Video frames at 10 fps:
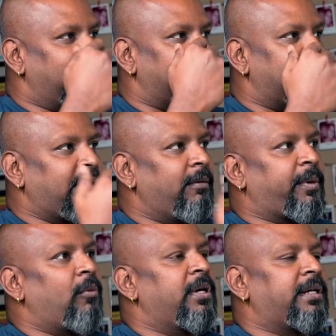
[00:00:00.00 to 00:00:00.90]
this I
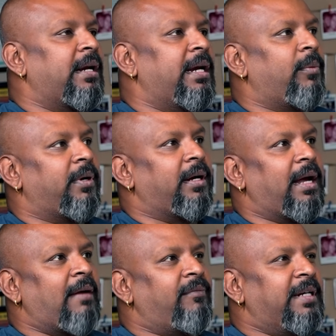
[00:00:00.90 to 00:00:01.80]
will proudly tell anyone.
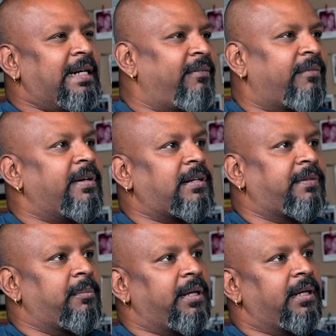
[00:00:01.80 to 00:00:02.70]
I've never went
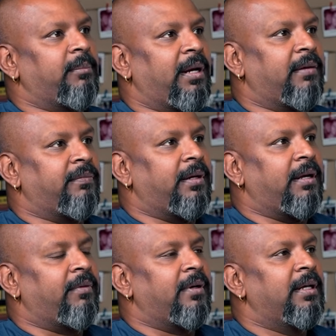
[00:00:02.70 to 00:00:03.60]
after money in my life.
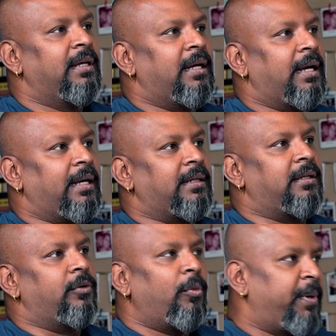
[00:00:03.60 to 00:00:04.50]

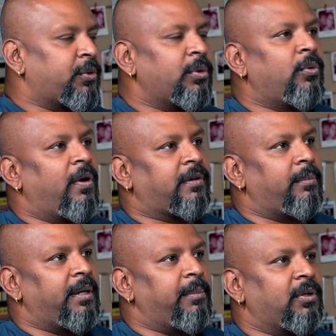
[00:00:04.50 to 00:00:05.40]
And nobody should go
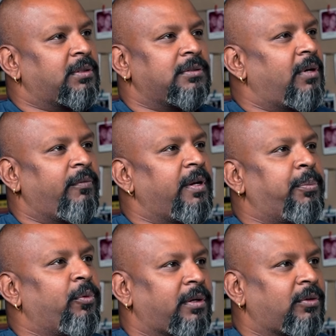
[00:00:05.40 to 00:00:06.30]
after money, because it's not a
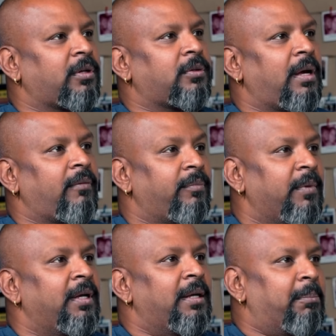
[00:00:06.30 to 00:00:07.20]
very pure thought to have
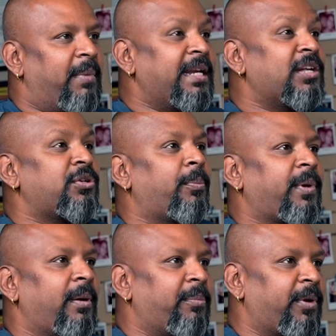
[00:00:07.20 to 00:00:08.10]
money as your
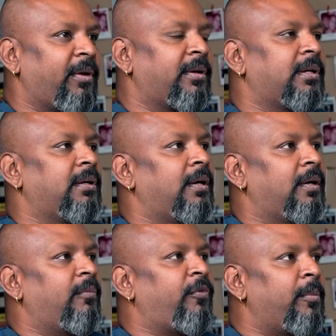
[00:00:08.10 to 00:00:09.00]
priority.
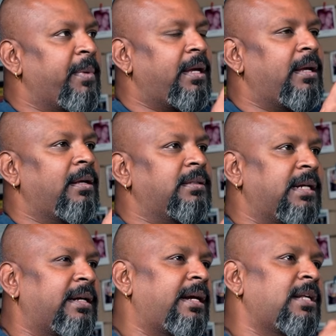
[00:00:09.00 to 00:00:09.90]
For me,
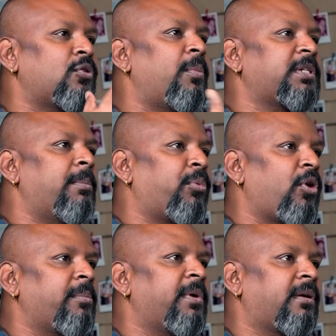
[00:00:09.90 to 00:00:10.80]
generating so much
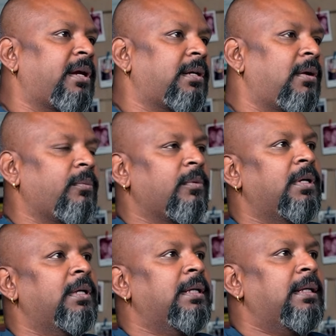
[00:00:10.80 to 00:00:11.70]
employment right now.
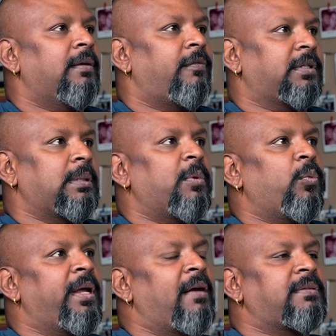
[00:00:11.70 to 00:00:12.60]
For
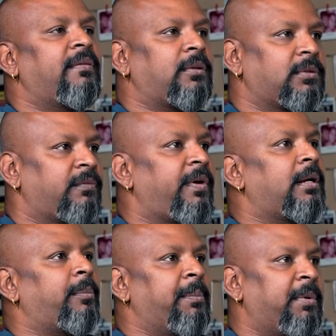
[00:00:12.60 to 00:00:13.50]
example, we have
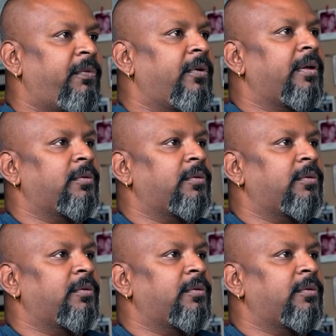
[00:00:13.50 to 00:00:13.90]
7,500 people for